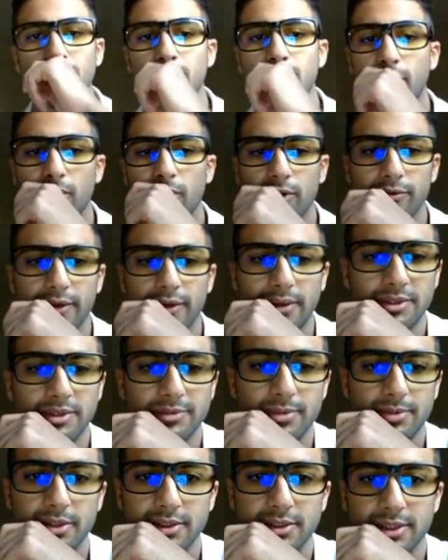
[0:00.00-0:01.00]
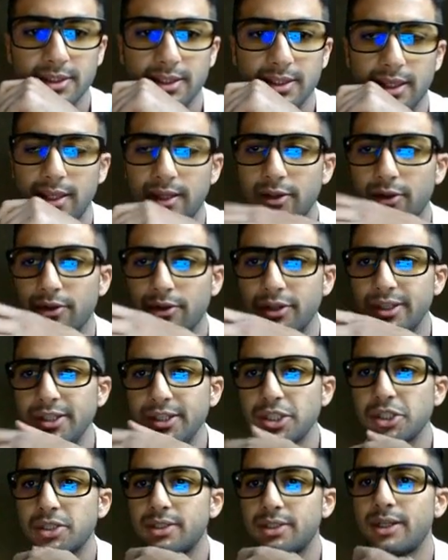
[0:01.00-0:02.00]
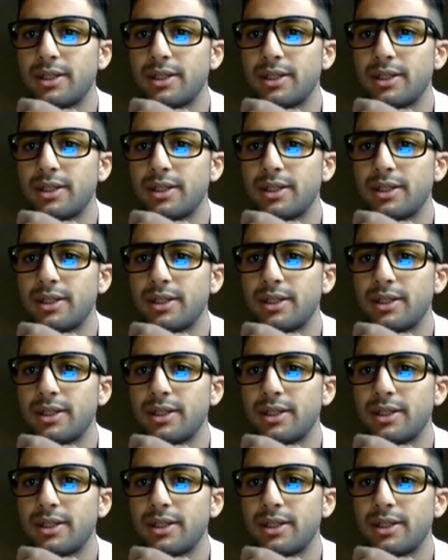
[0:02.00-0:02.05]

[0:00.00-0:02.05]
or famous person in your niche,